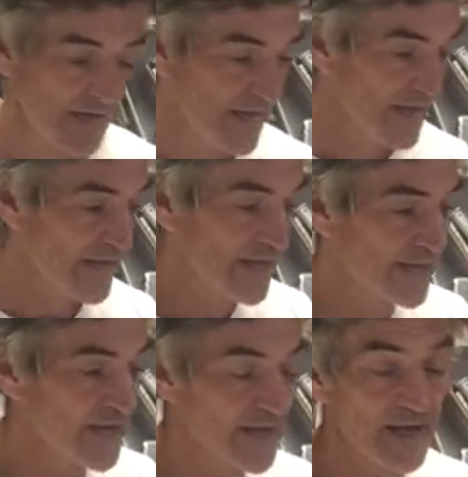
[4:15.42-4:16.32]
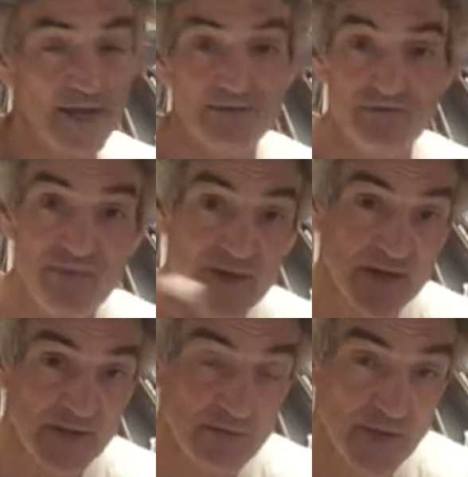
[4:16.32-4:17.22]
and I have
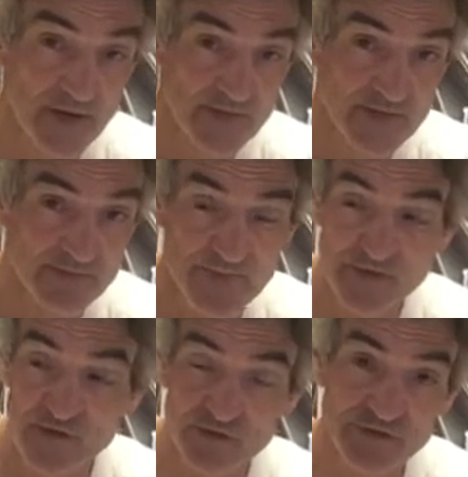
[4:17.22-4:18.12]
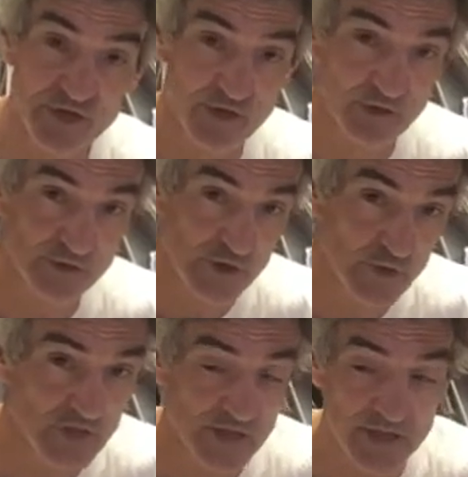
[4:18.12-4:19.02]
made my special jungle
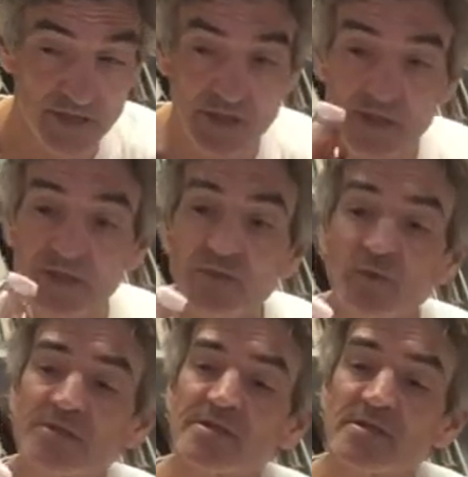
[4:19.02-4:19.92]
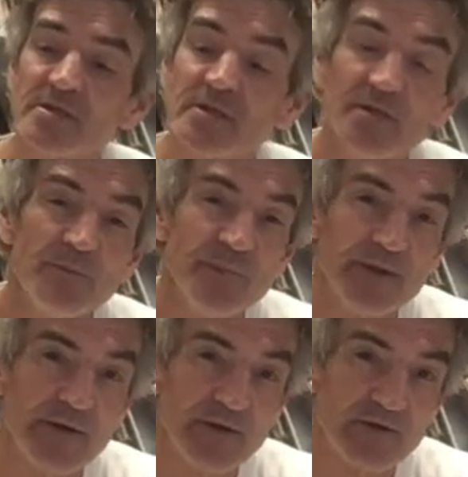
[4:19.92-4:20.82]
juice, which is a little
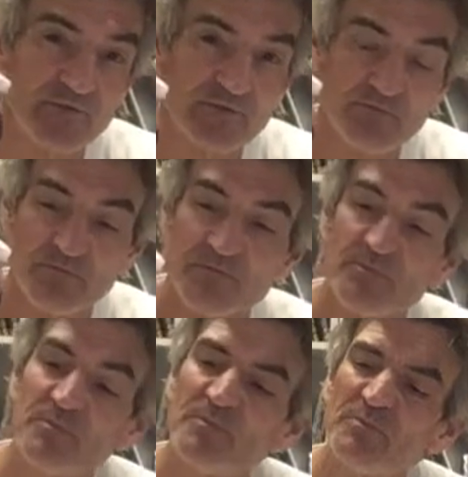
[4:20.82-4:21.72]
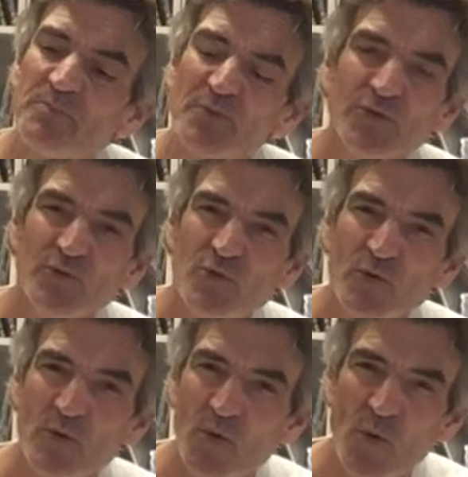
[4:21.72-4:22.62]
bit of
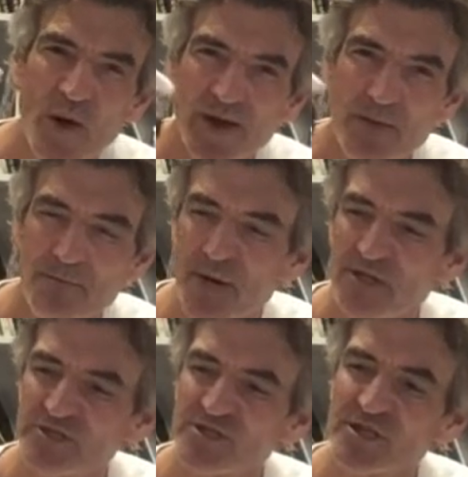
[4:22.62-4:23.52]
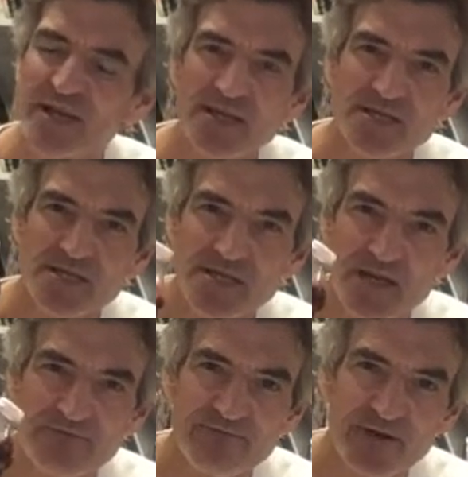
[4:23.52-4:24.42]
blue Hawaiian punch kind of
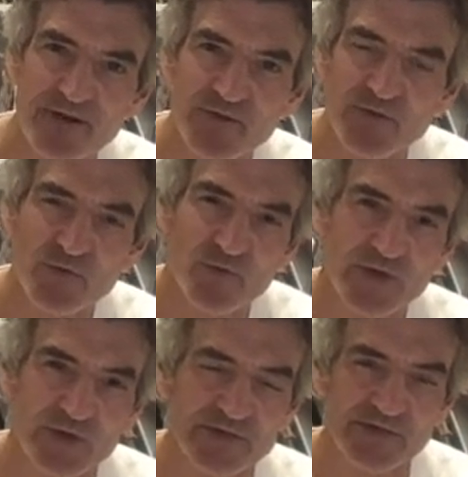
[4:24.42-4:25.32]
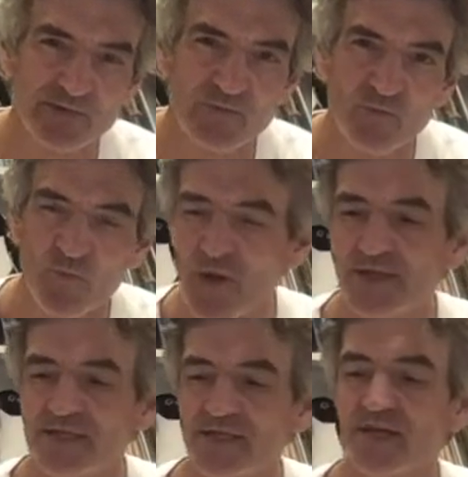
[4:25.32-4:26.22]
stuff, and I threw in some
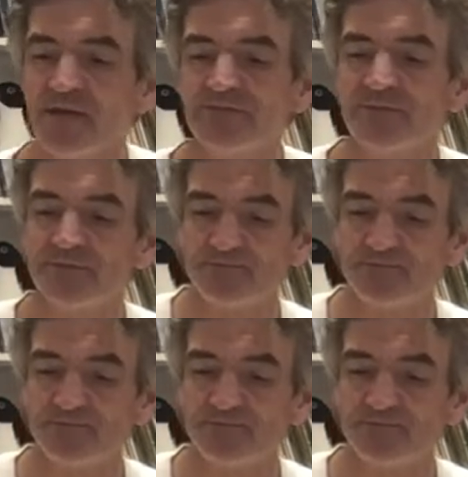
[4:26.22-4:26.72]
red stuff,